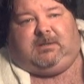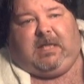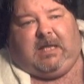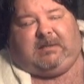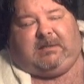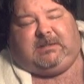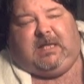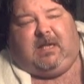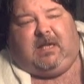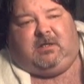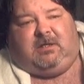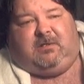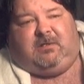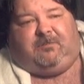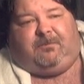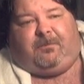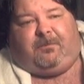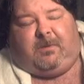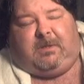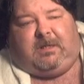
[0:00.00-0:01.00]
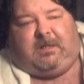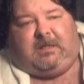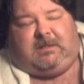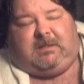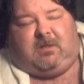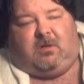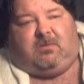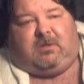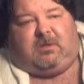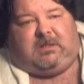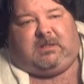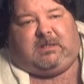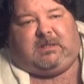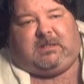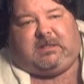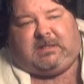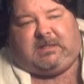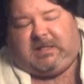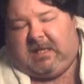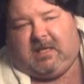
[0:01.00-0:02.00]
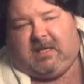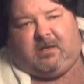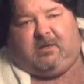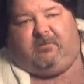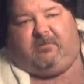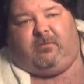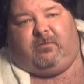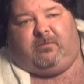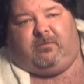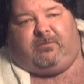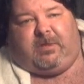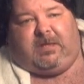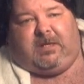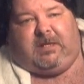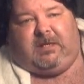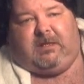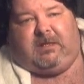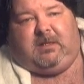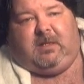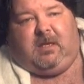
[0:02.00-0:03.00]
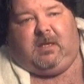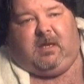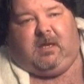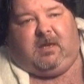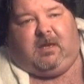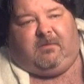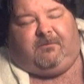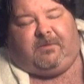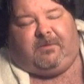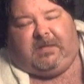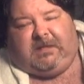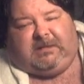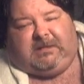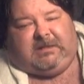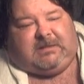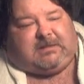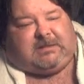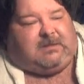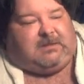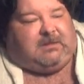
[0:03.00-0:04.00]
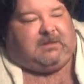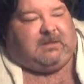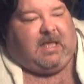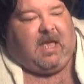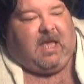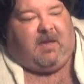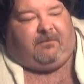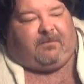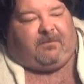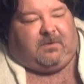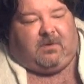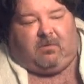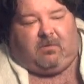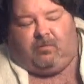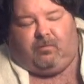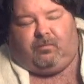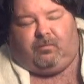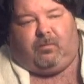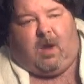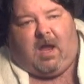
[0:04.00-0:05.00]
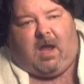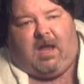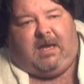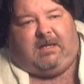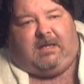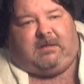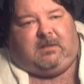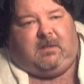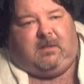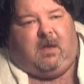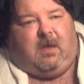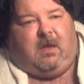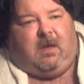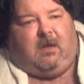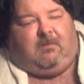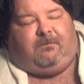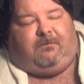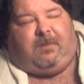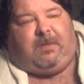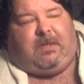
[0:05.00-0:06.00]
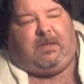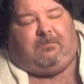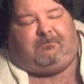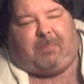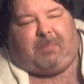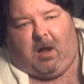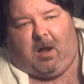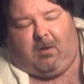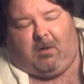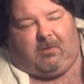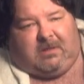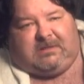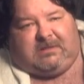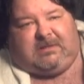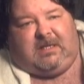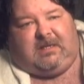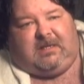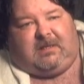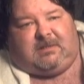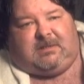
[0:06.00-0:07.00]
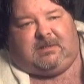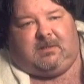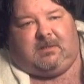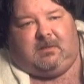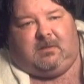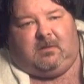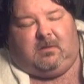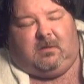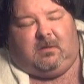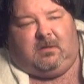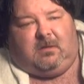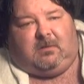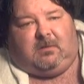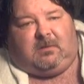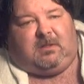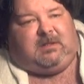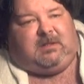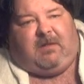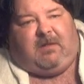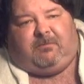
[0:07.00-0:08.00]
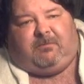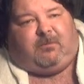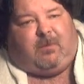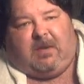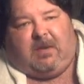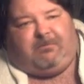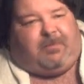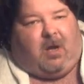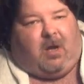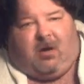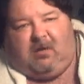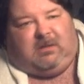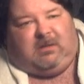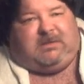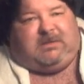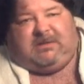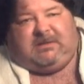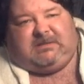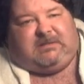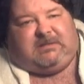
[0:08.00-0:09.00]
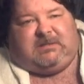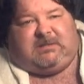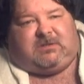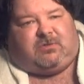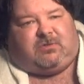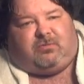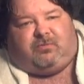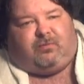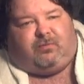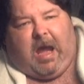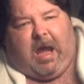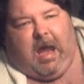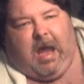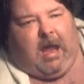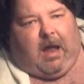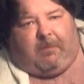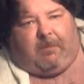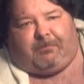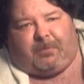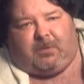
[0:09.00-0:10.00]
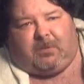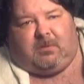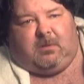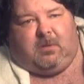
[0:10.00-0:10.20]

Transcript: That's how you friggin' don't kill everybody. Forget this left, right, friggin' politics. The left right politics is crap